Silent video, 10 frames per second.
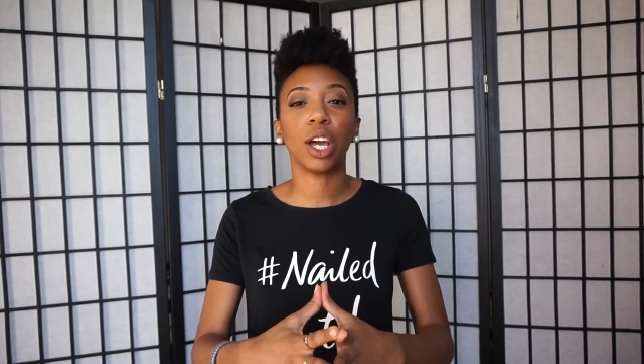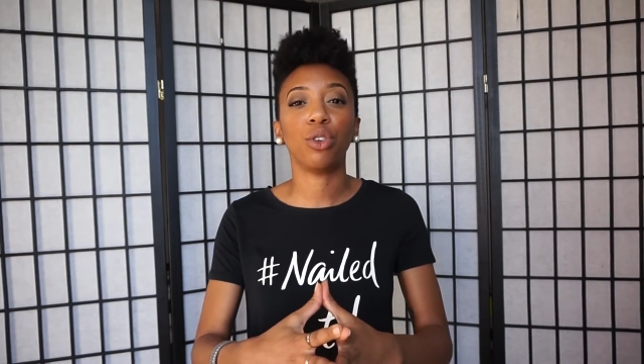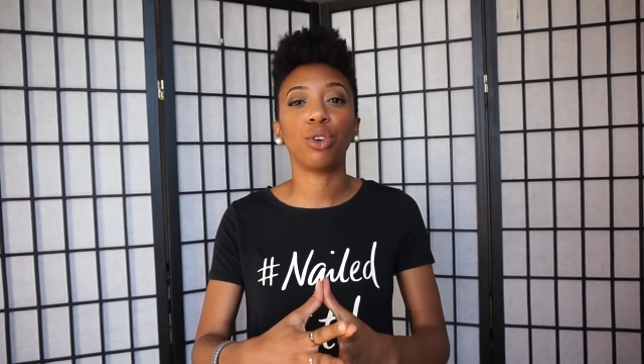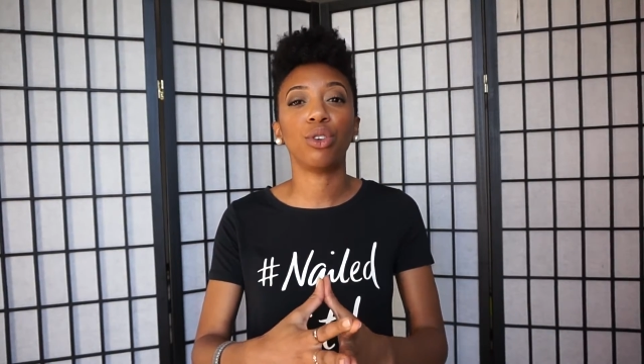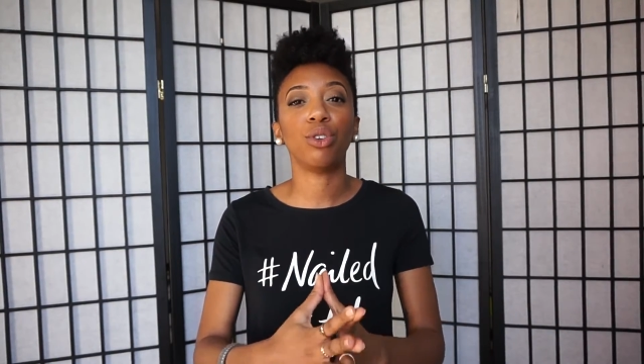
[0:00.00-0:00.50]

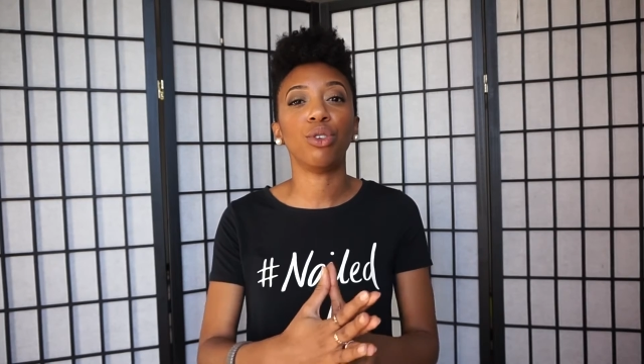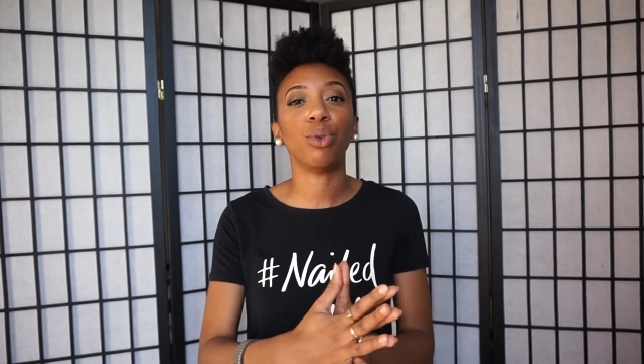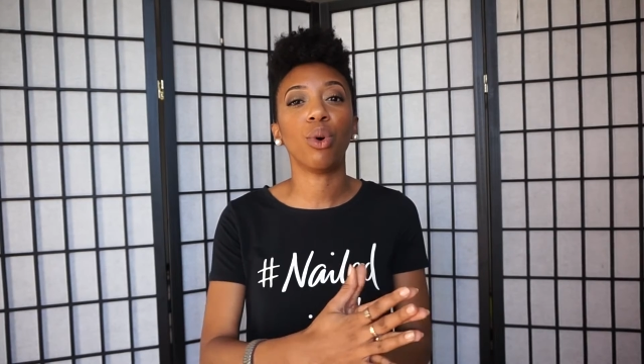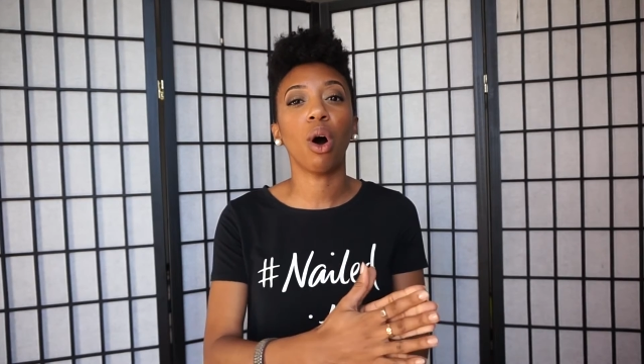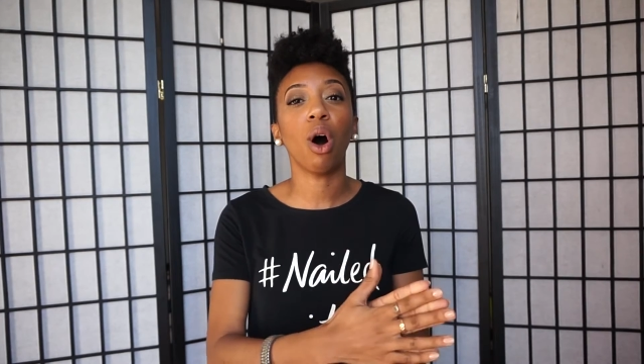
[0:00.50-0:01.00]
and you can
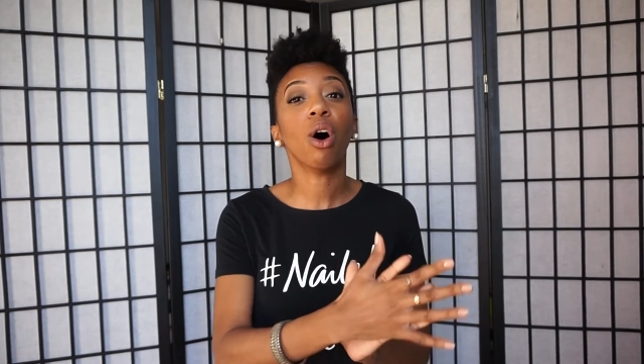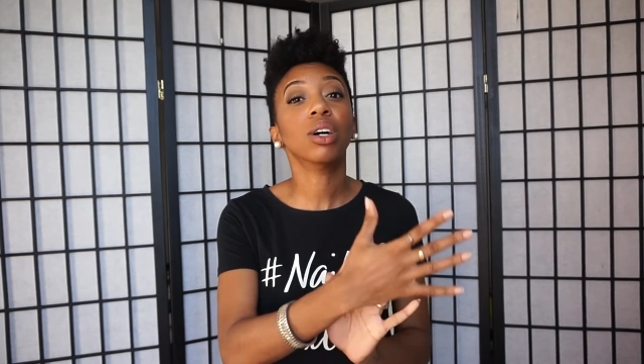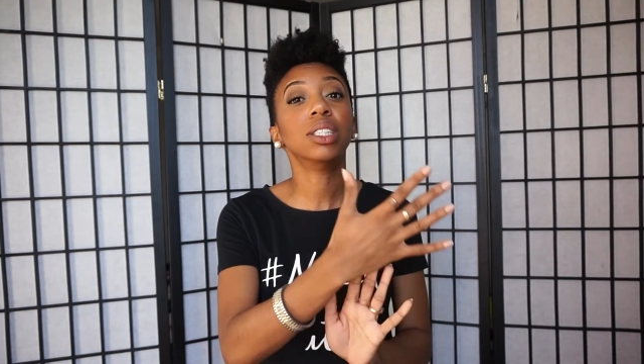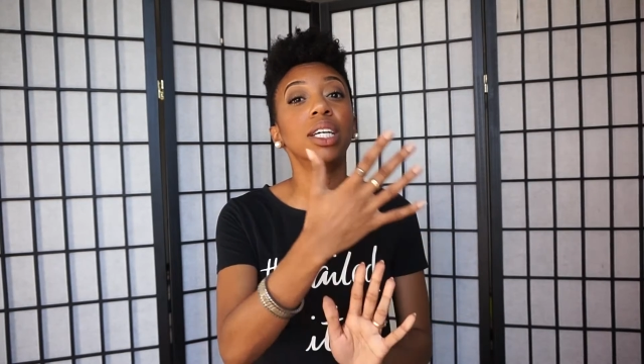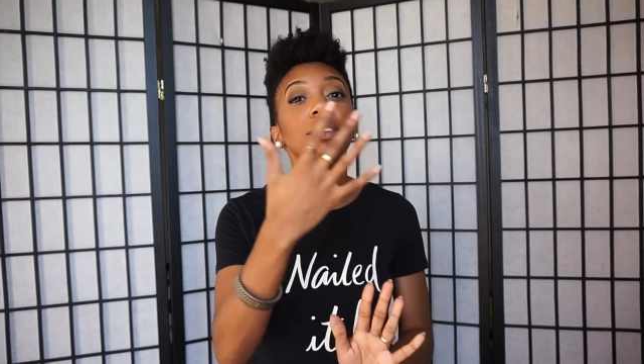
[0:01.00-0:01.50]
do
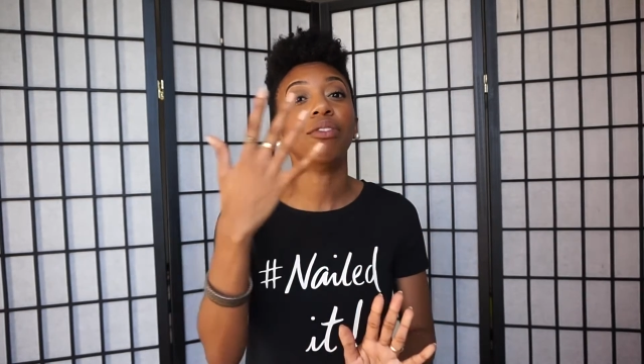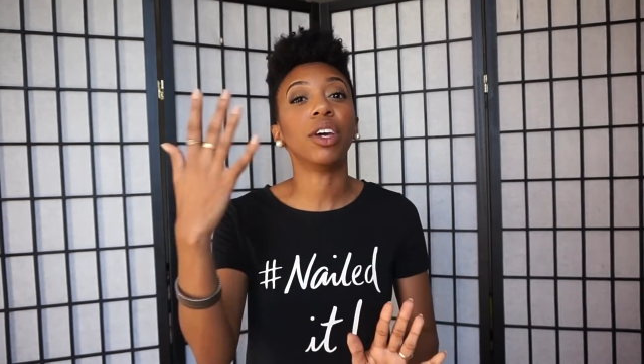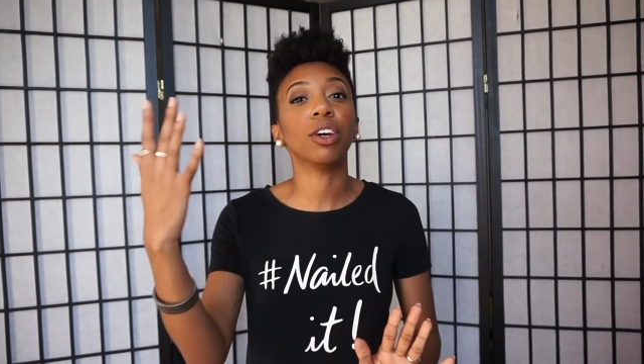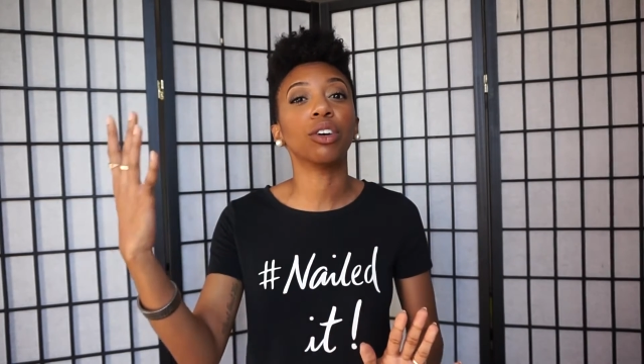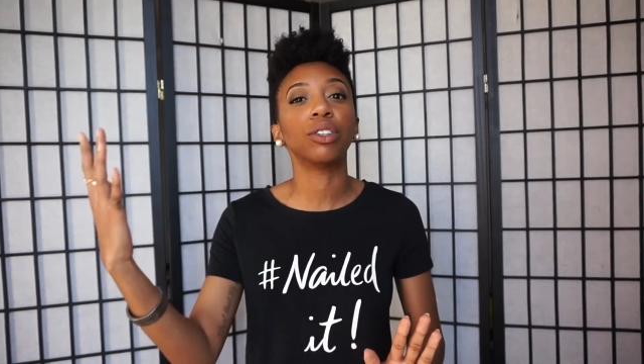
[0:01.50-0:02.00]
all 10
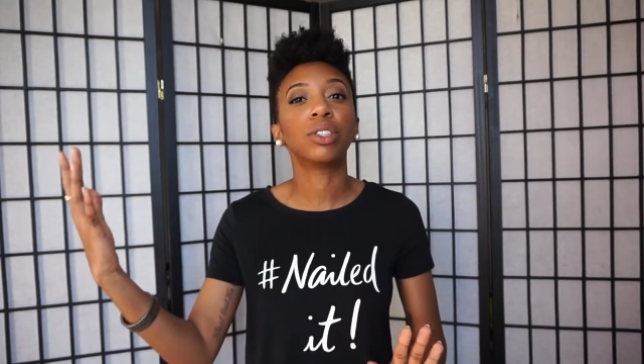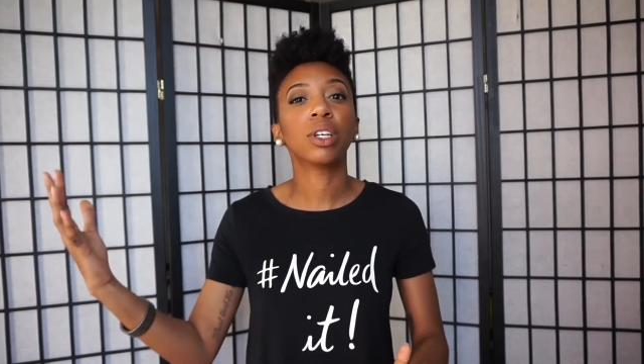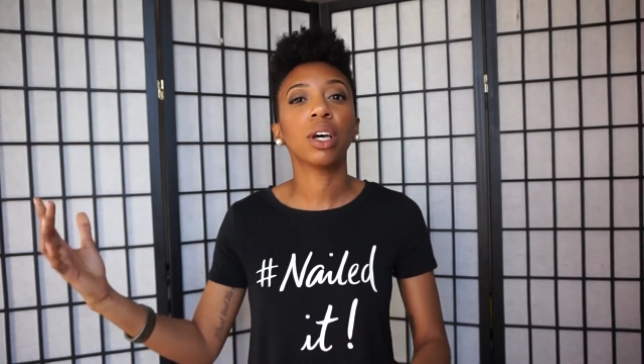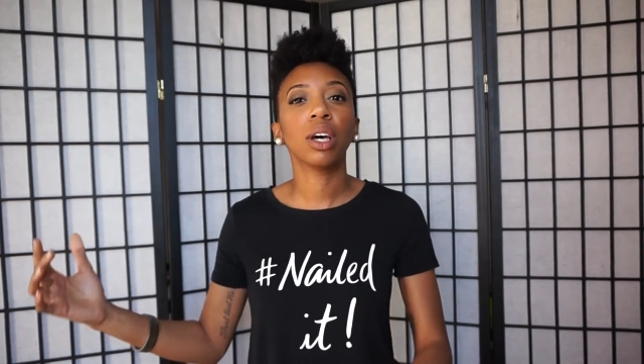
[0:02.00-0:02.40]
fingers,